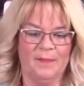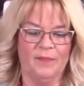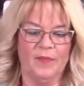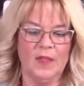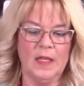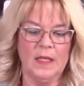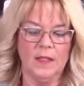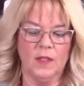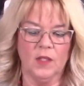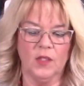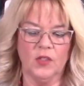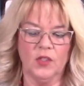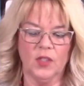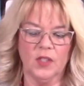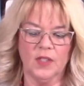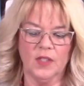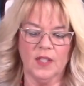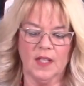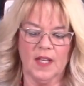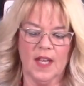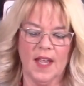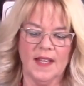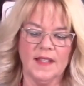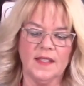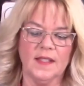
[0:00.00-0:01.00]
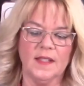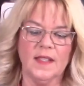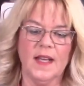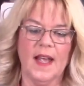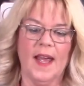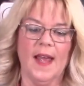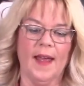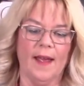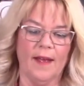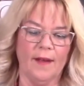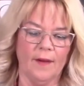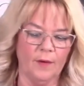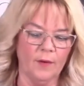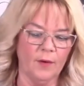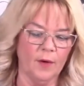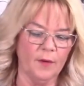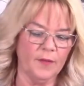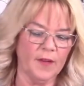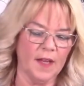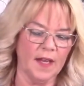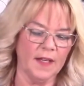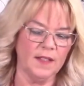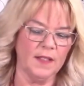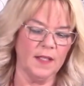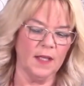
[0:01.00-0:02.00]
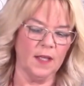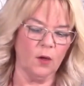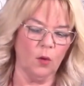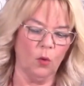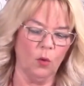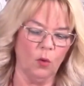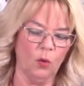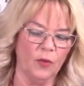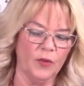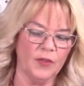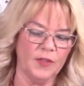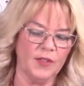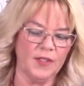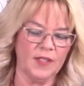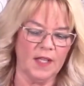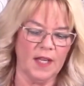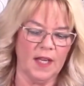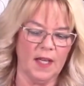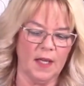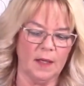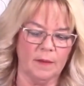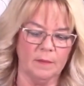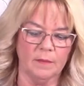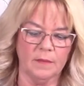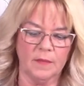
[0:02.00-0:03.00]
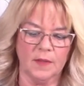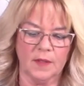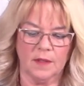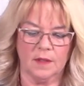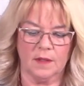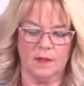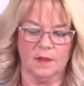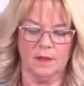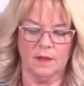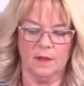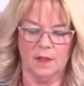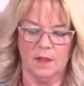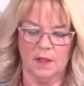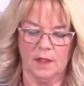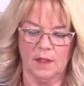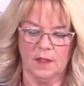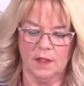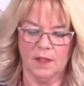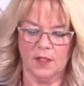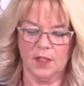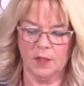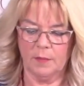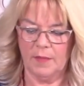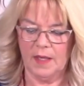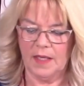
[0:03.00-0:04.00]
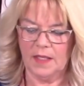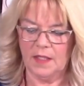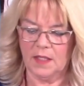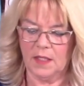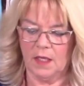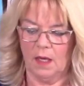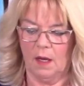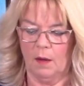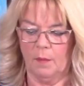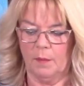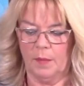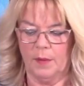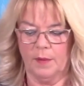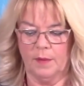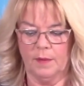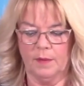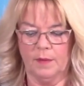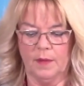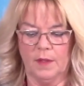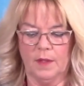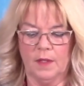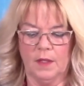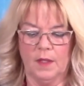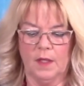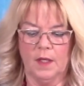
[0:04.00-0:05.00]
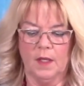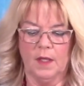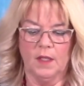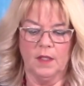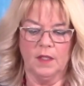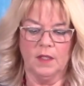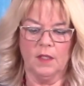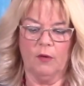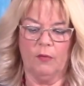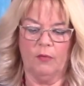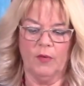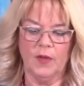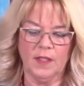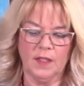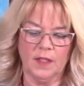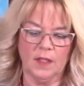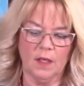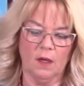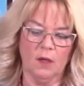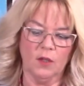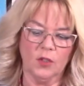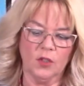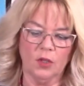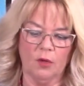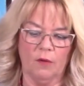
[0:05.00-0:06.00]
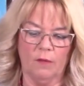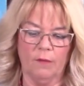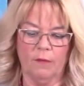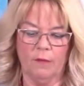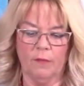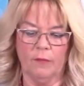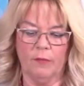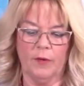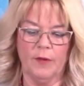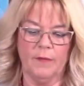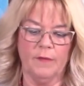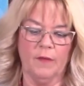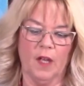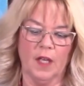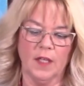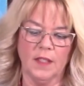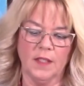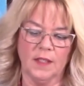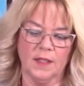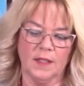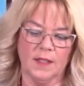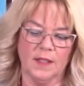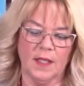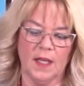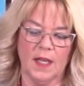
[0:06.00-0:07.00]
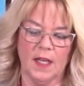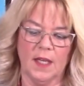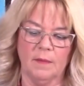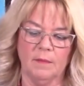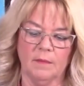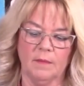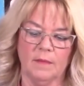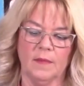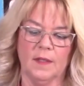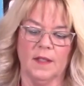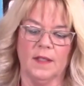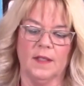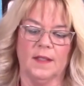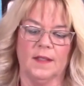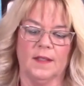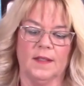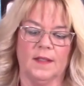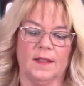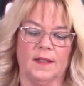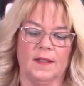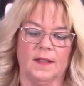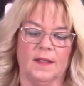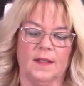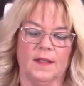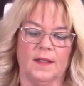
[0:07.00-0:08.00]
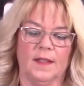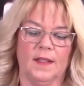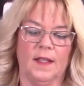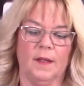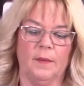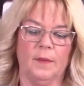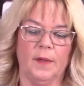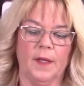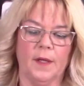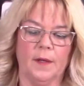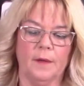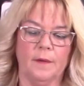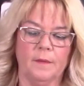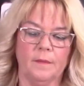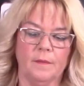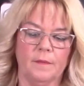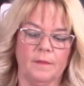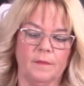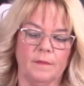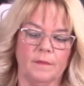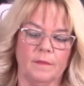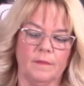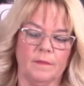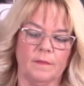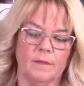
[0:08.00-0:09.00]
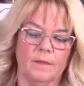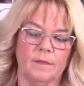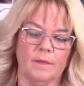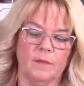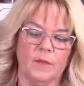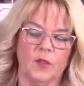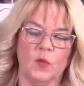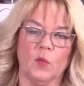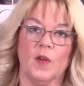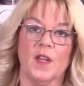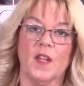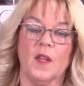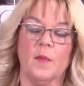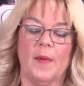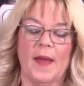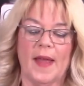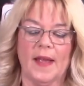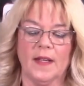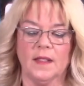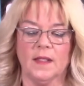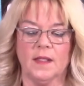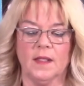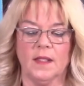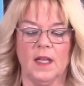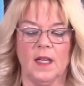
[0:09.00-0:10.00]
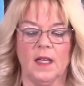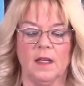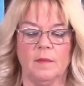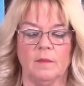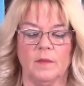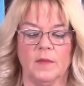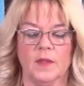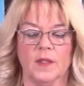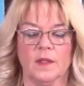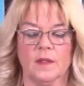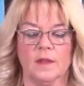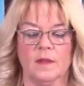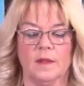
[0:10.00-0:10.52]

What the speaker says: So it's just a case now of getting all the seams to meet up. So if we start off, if we find a seam, there we go. It's one of the back seams.